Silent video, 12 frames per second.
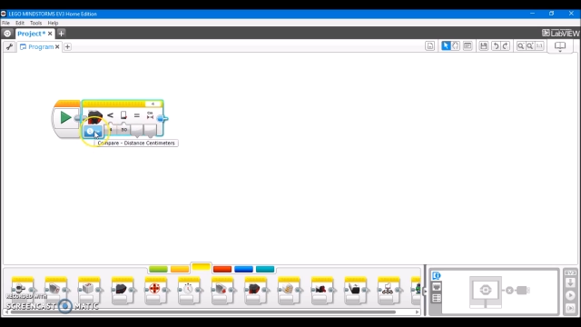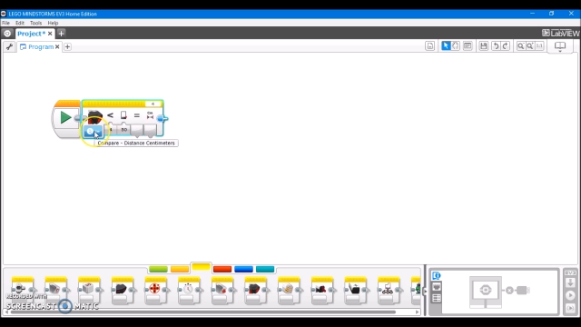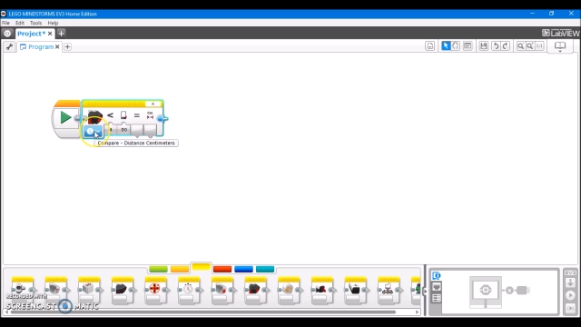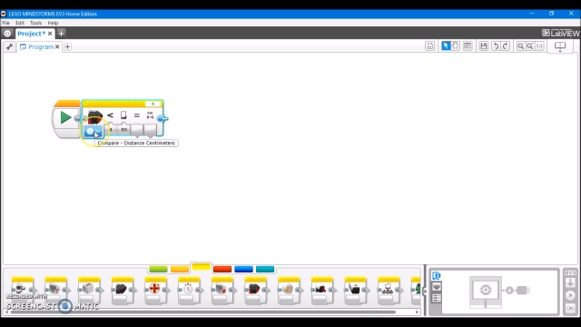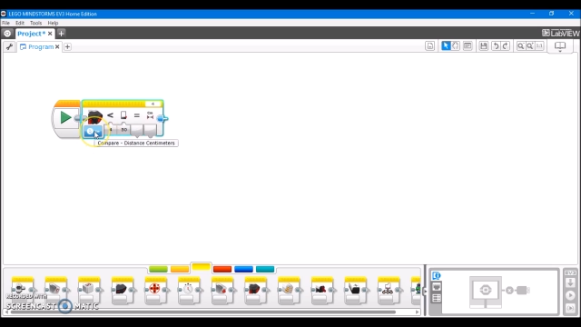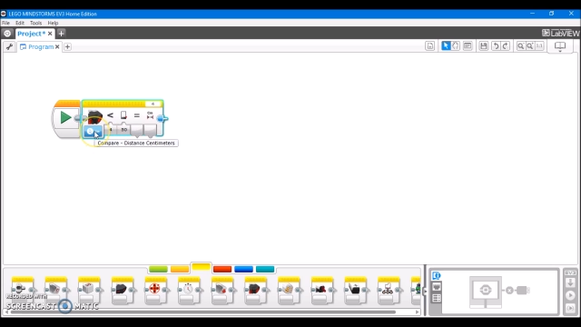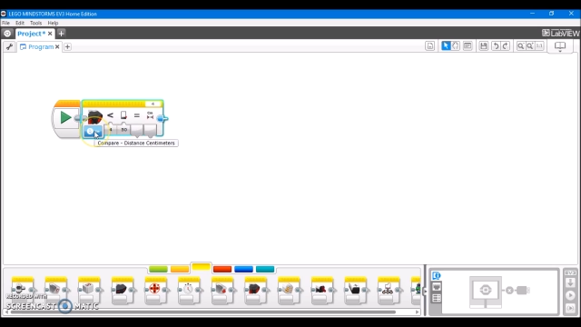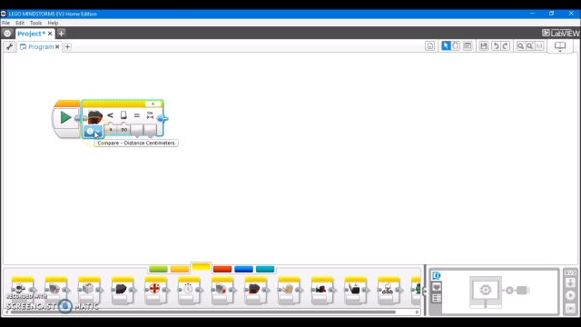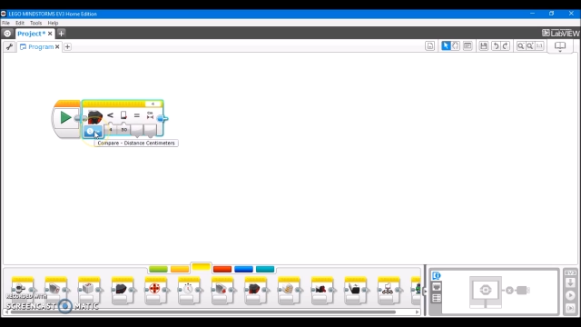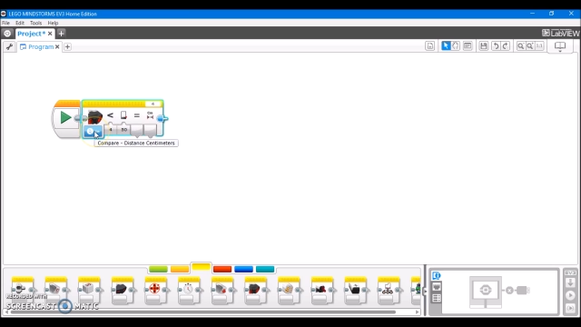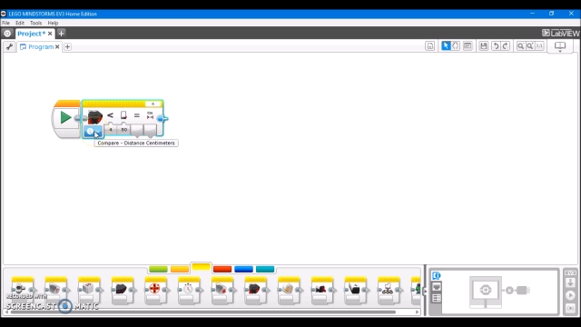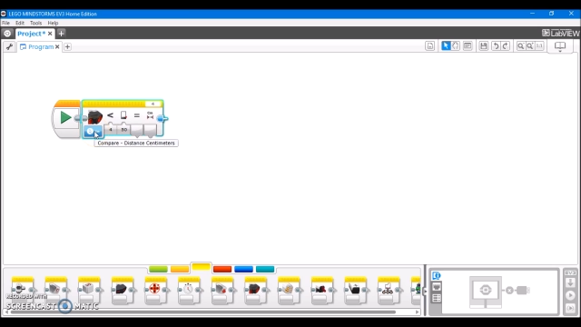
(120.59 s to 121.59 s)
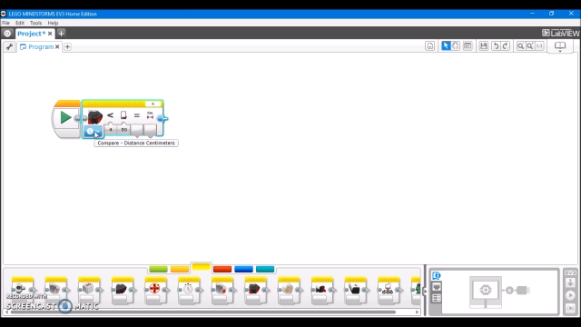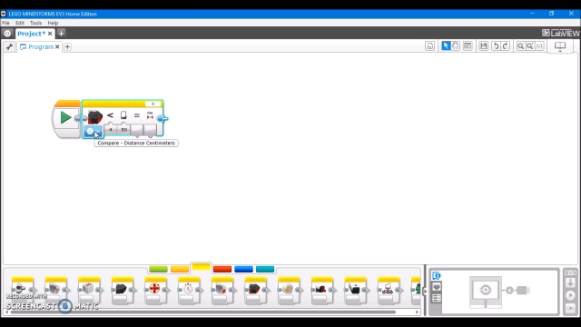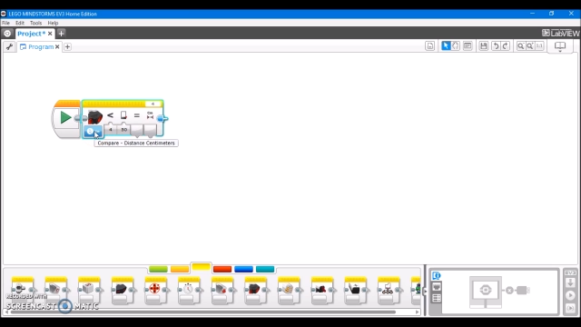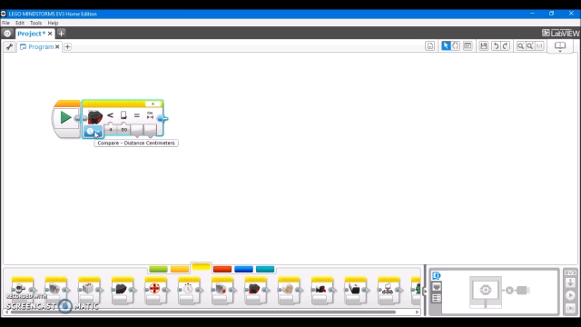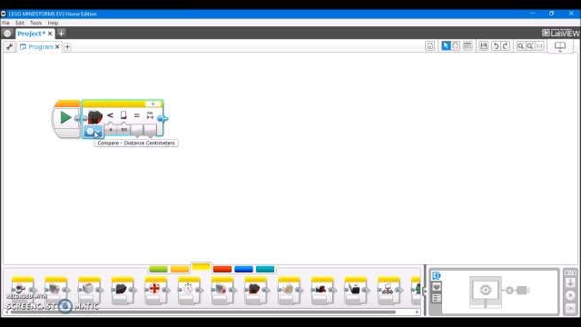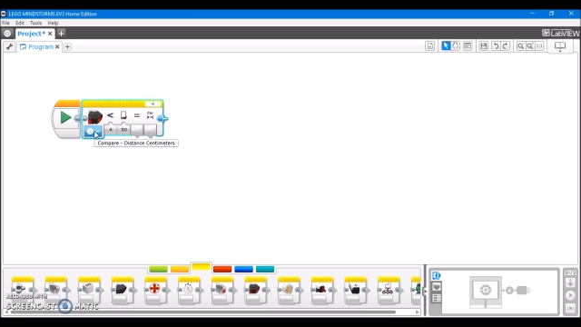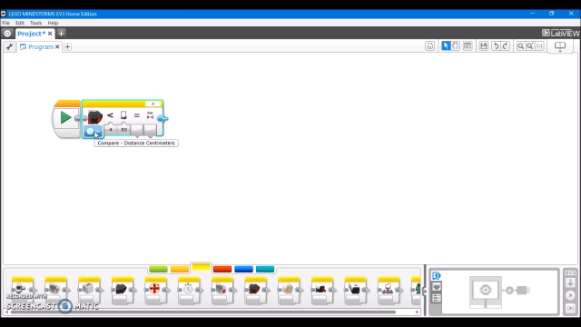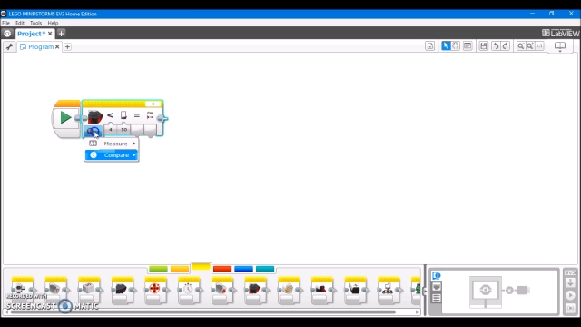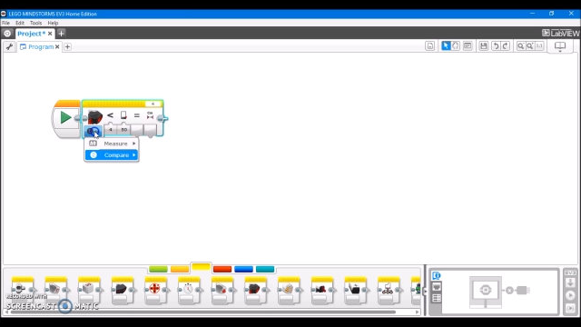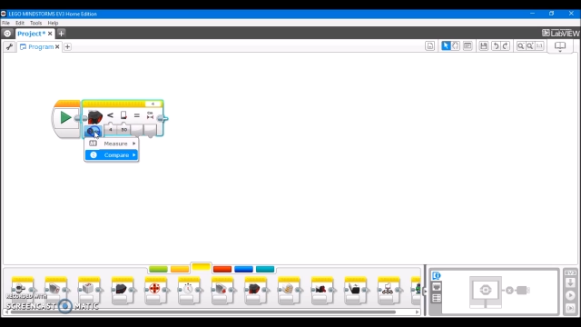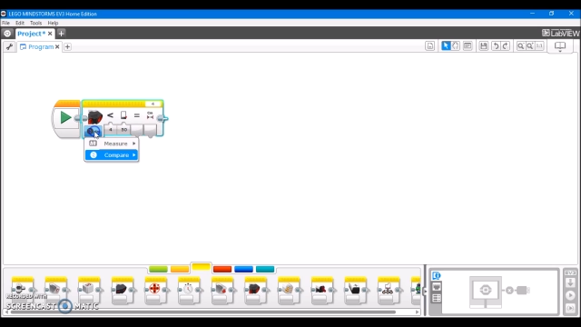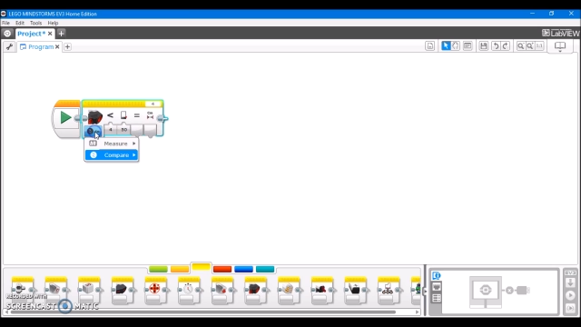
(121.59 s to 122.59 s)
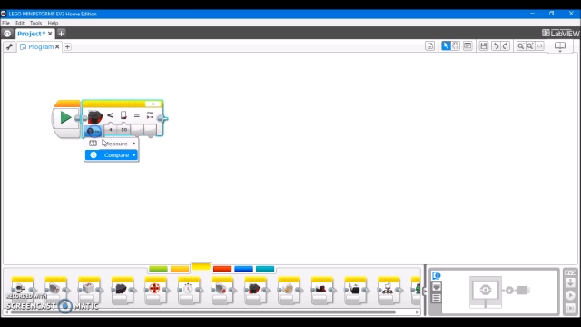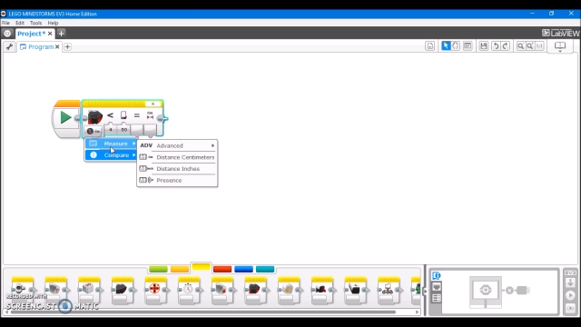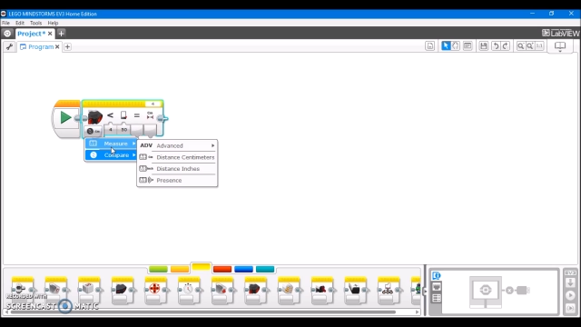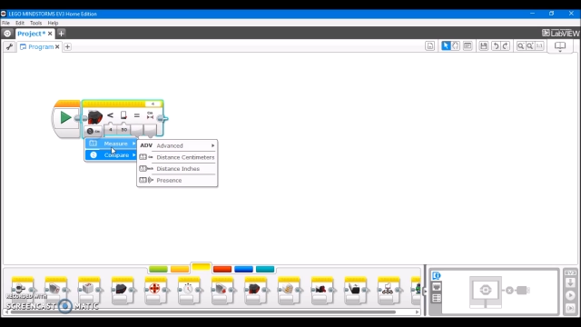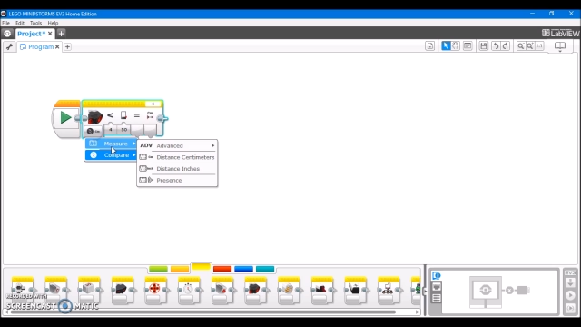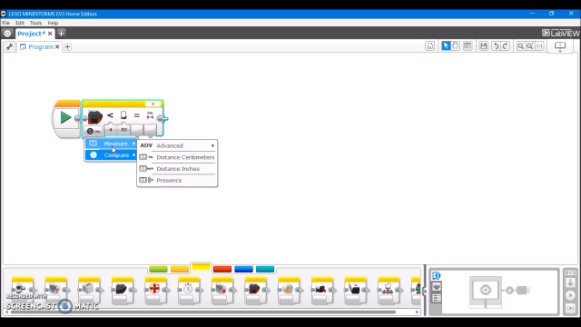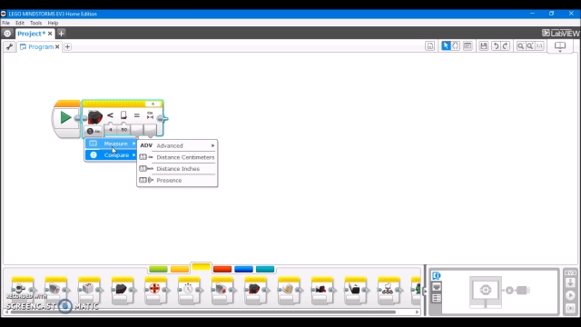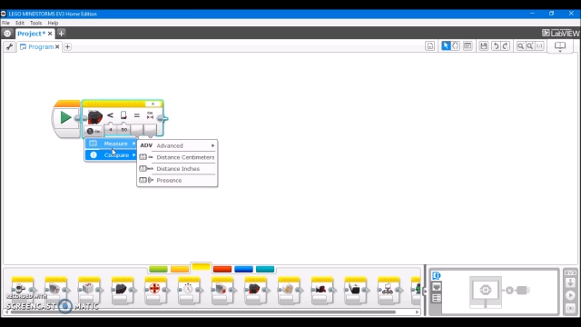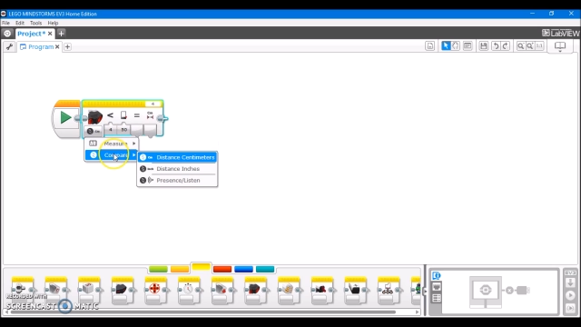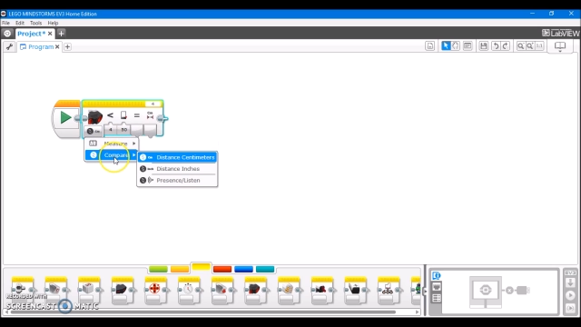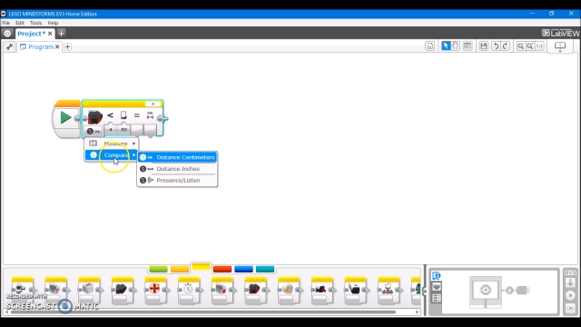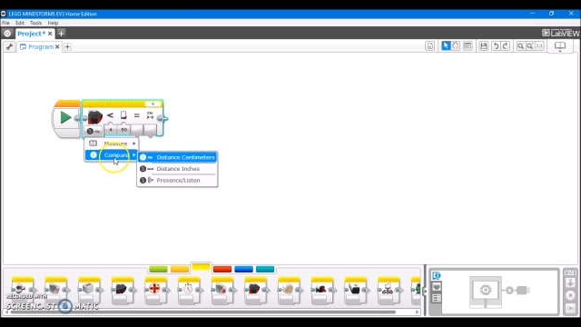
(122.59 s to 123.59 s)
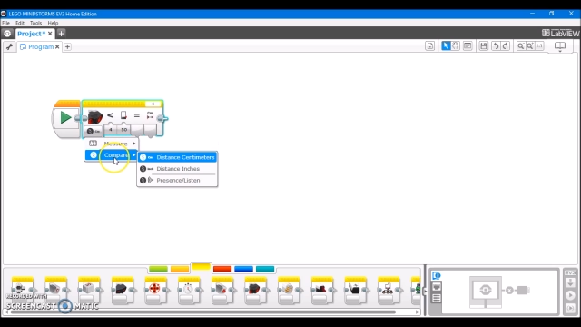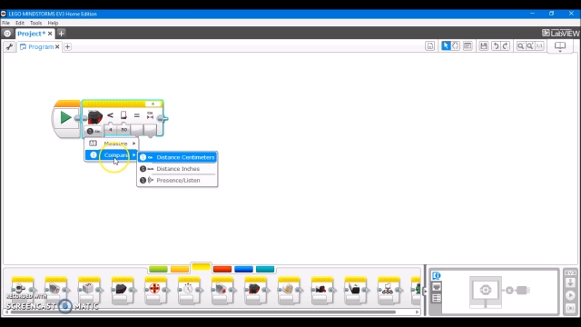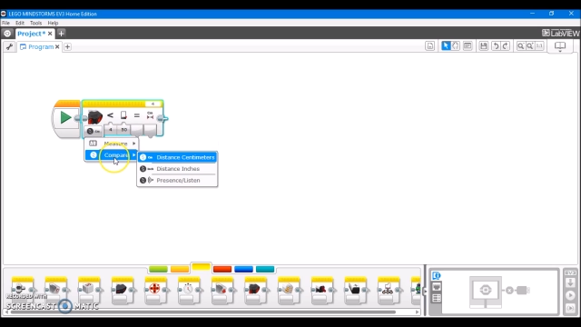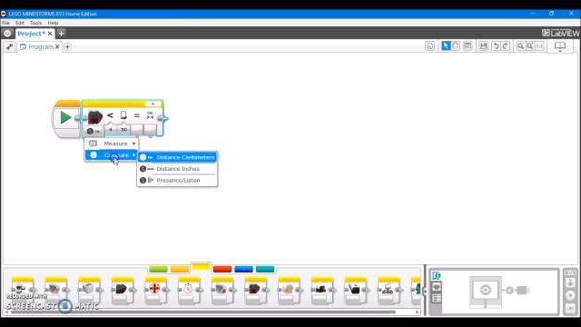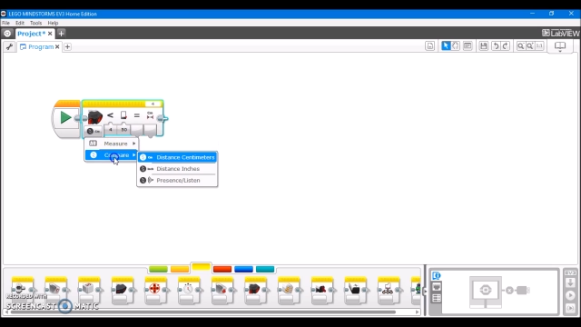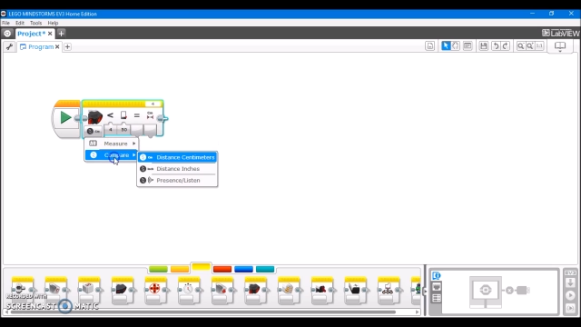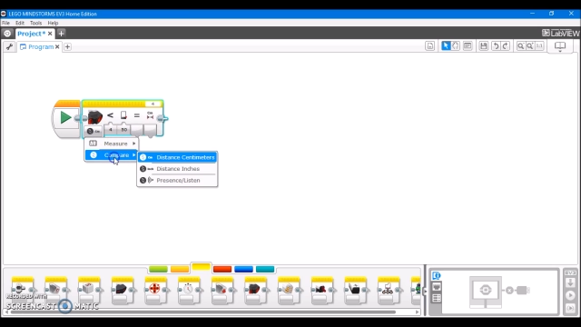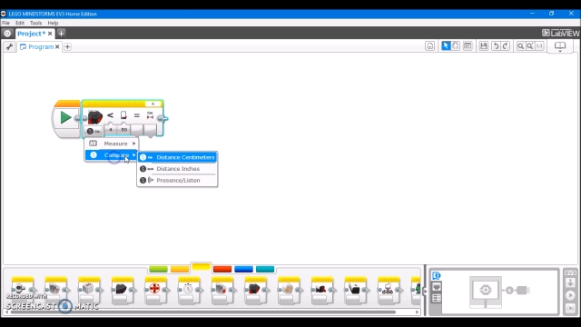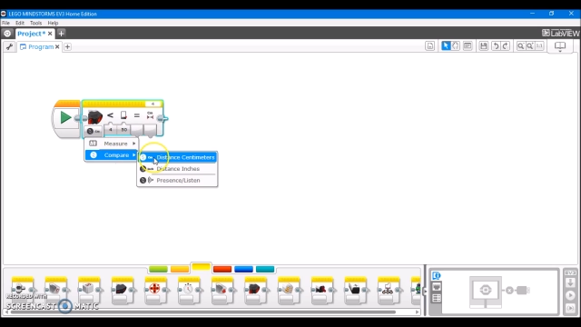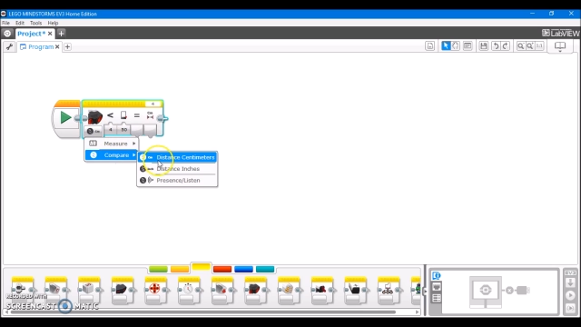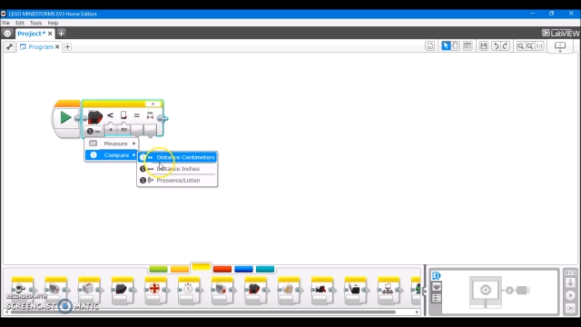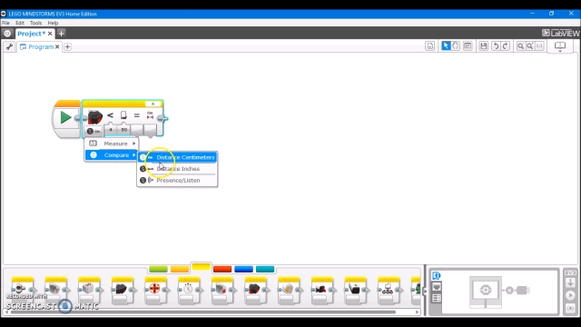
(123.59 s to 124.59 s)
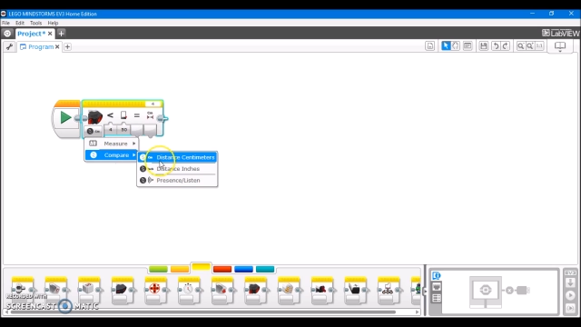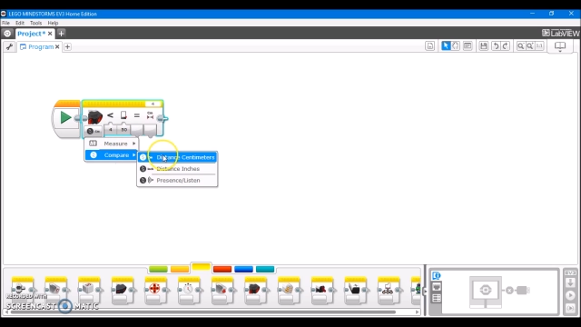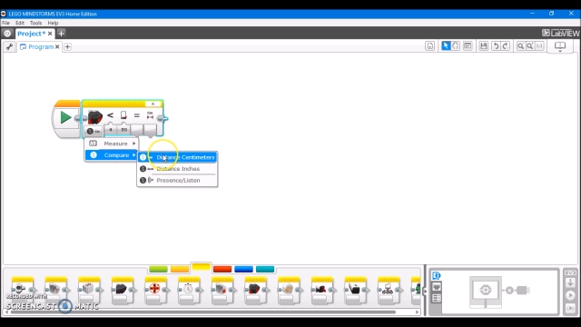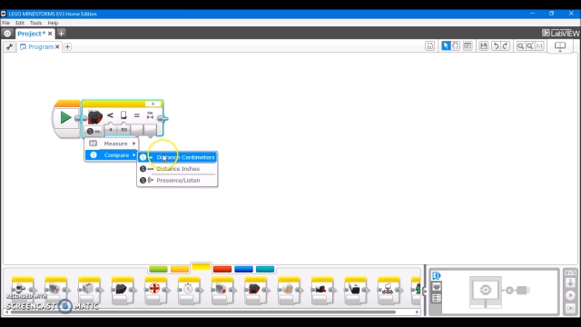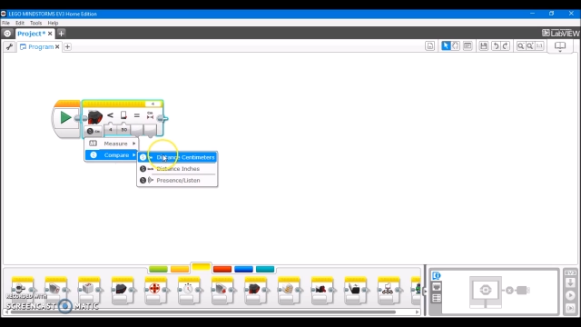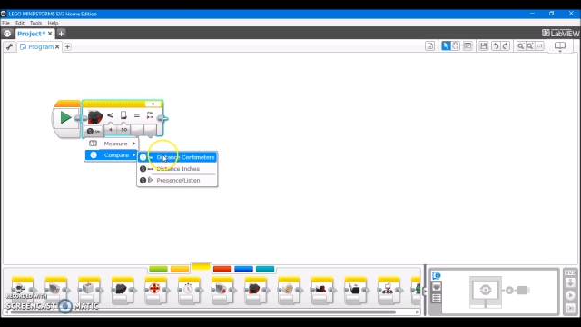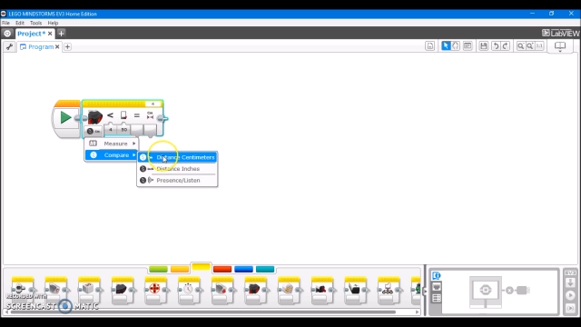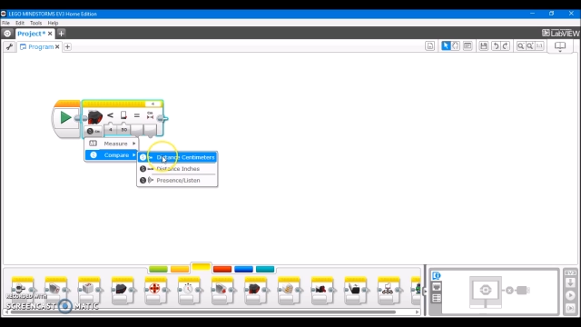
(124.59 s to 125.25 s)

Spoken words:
(no speaker visible)